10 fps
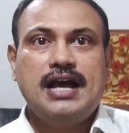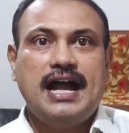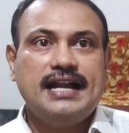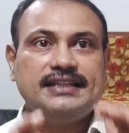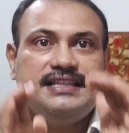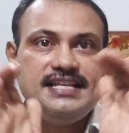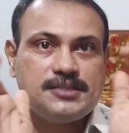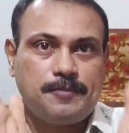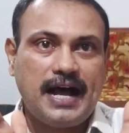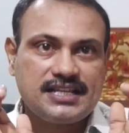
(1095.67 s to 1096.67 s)
And
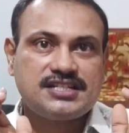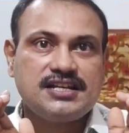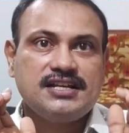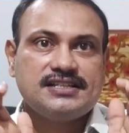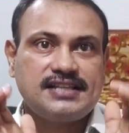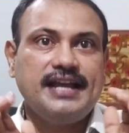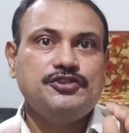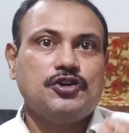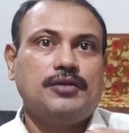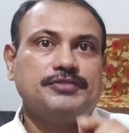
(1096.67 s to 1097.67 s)
this first
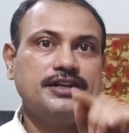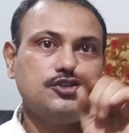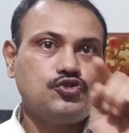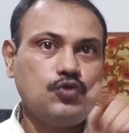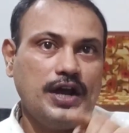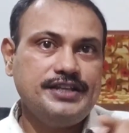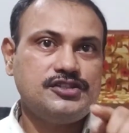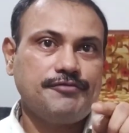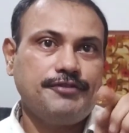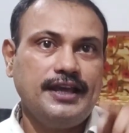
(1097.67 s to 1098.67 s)
sine term, that is
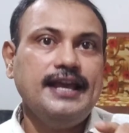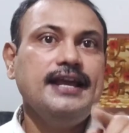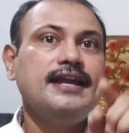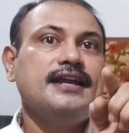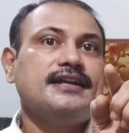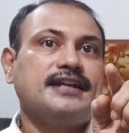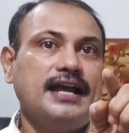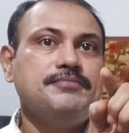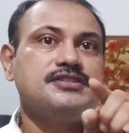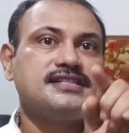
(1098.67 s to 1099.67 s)
twice of A
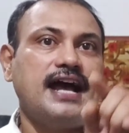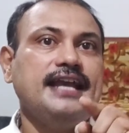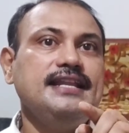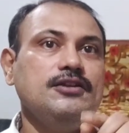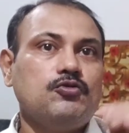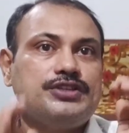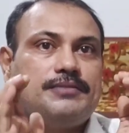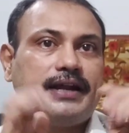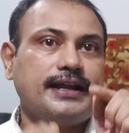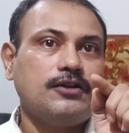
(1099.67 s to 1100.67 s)
times sine
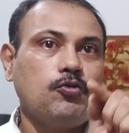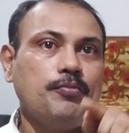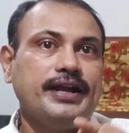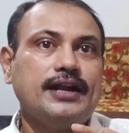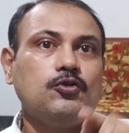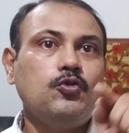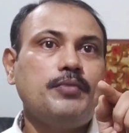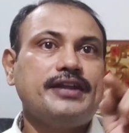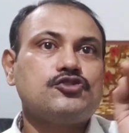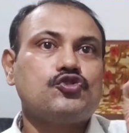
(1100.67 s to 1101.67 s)
within bracket omega 2
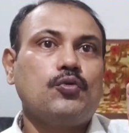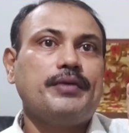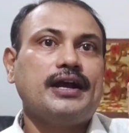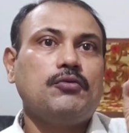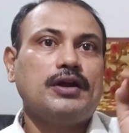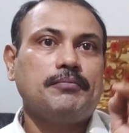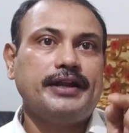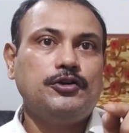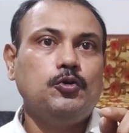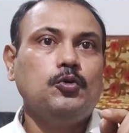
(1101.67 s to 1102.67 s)
minus omega 1
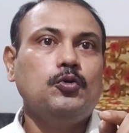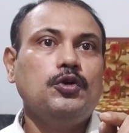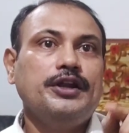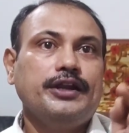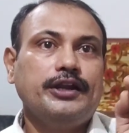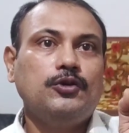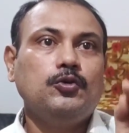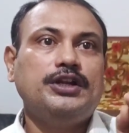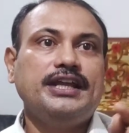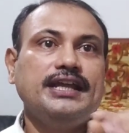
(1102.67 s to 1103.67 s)
by 2
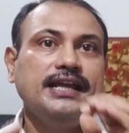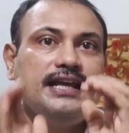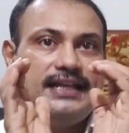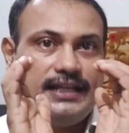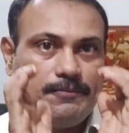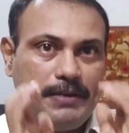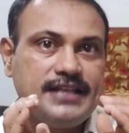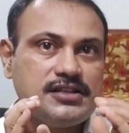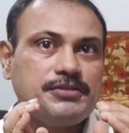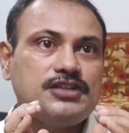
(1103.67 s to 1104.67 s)
into t. In
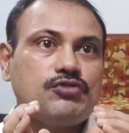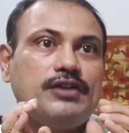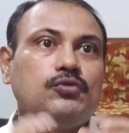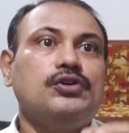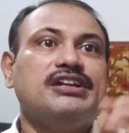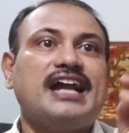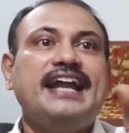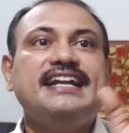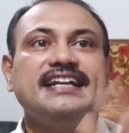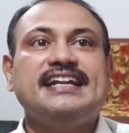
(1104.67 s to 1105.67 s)
place of this one we will
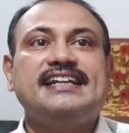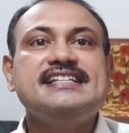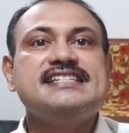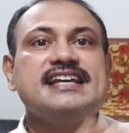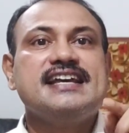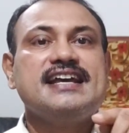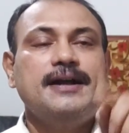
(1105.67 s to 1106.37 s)
write it is